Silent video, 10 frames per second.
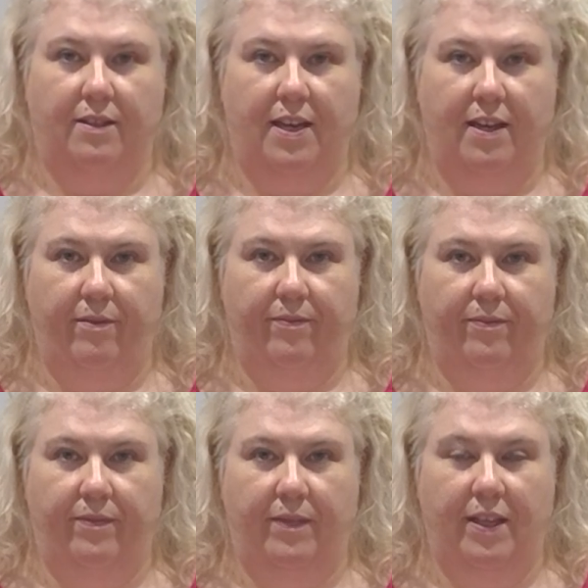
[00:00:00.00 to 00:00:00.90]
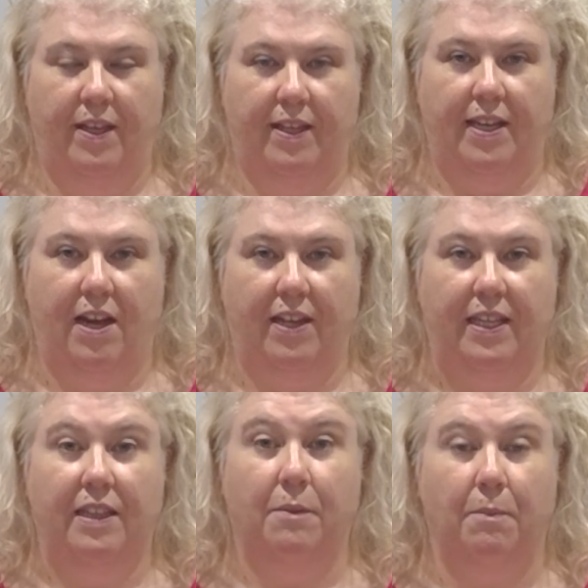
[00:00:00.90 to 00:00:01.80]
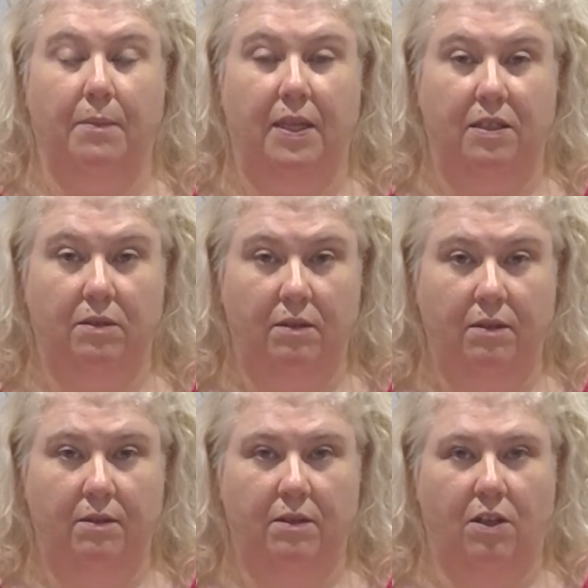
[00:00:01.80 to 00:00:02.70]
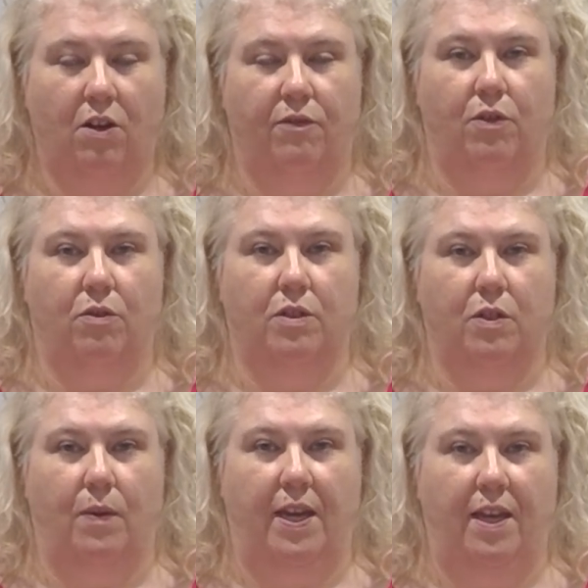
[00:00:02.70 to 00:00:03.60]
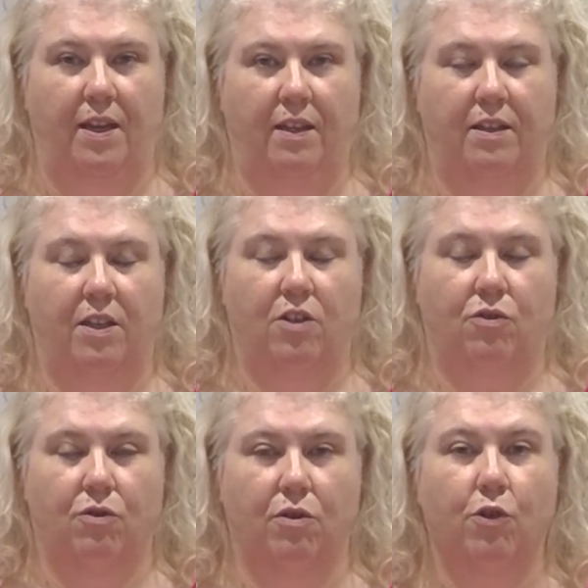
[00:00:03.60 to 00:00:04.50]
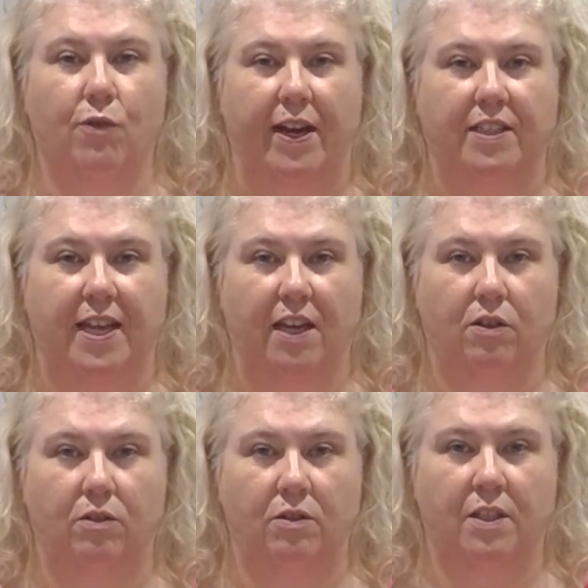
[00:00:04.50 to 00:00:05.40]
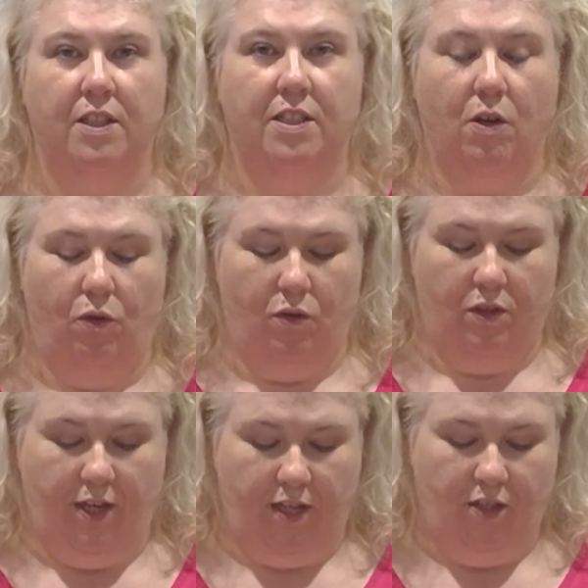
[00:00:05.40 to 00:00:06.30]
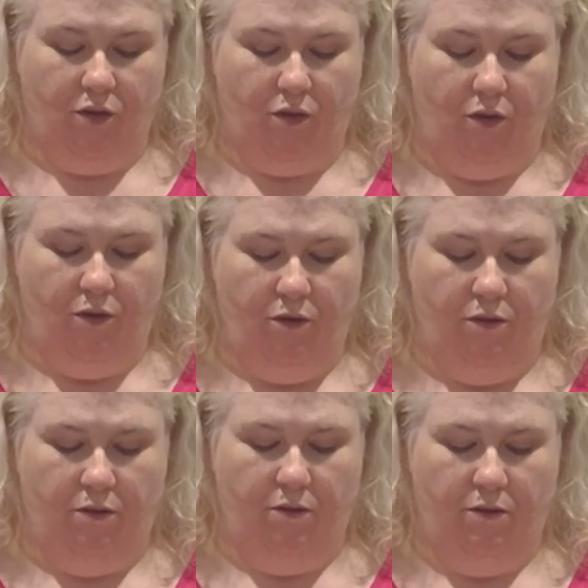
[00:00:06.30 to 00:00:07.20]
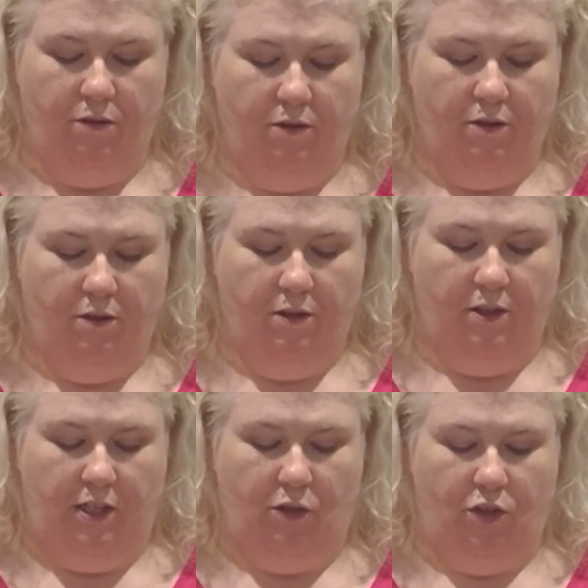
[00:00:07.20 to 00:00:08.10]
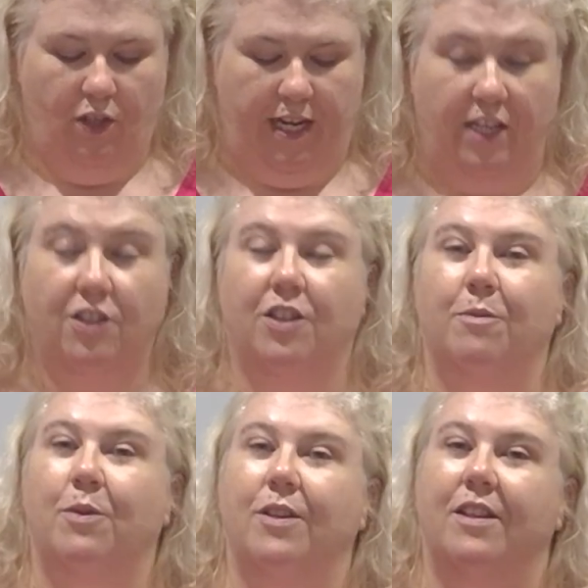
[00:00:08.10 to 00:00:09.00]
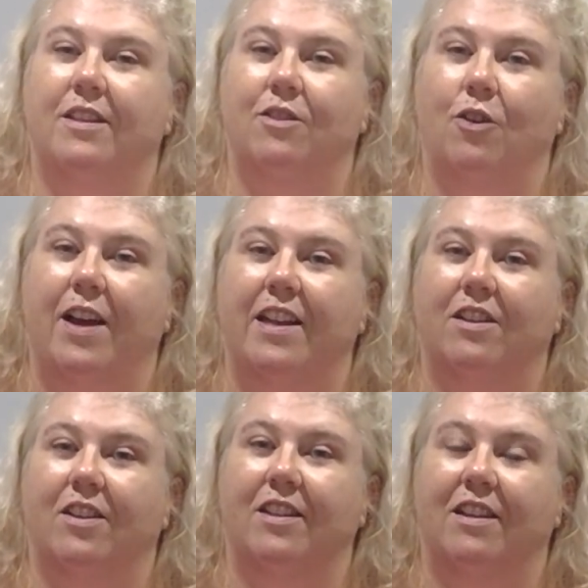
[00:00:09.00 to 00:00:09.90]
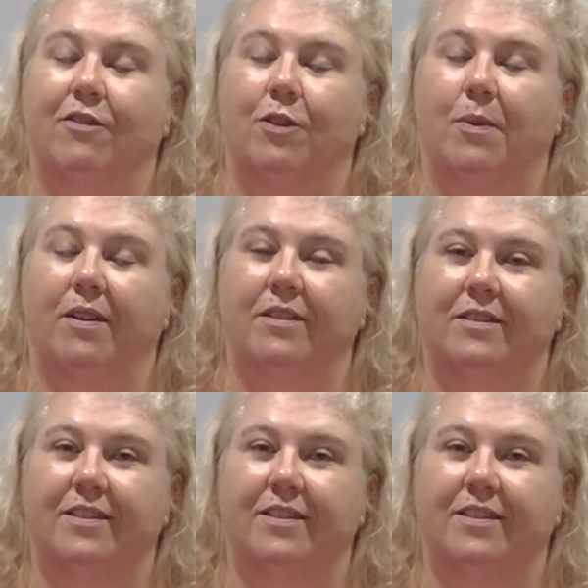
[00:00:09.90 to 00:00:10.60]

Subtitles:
Okay, now in the middle of your square, draw a rectangle. So it looks like a door to your house. You can put a door handle on there if you want.